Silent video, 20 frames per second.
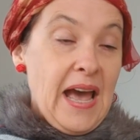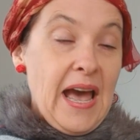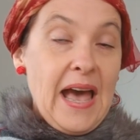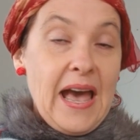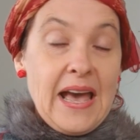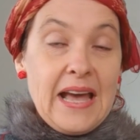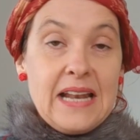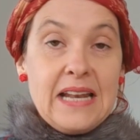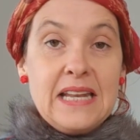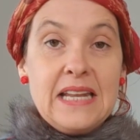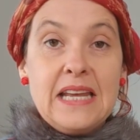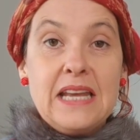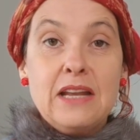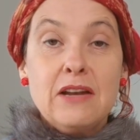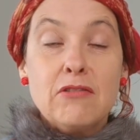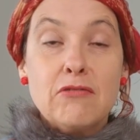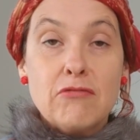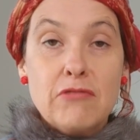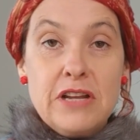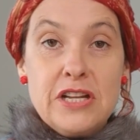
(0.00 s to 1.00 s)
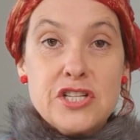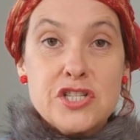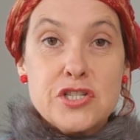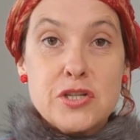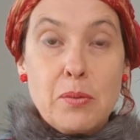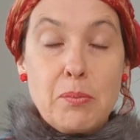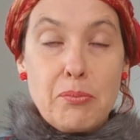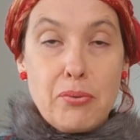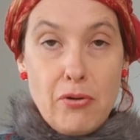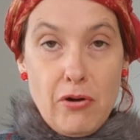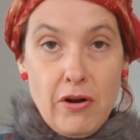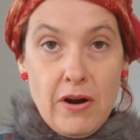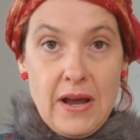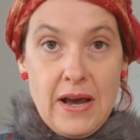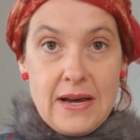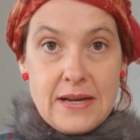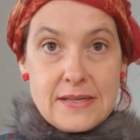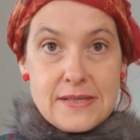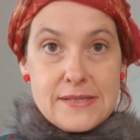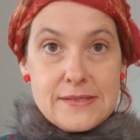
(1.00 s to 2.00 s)
and enriched
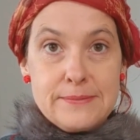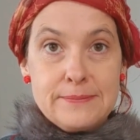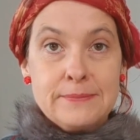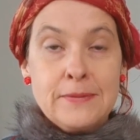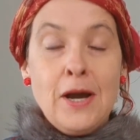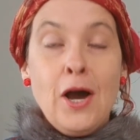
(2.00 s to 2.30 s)
products.